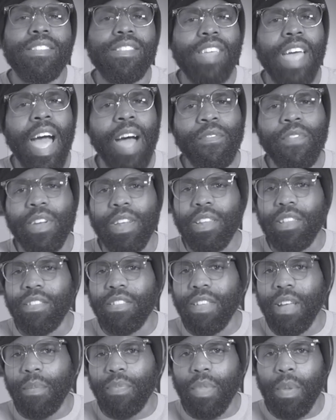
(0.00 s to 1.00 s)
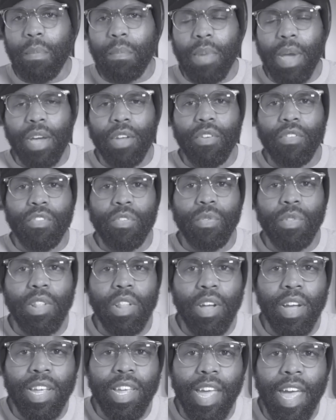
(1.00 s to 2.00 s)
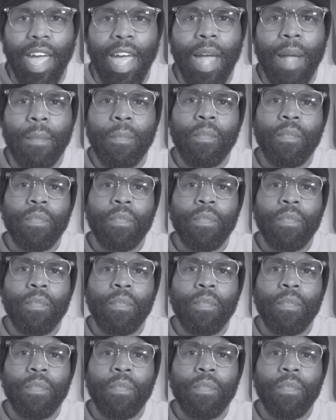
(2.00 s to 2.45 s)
Definitely something better to look at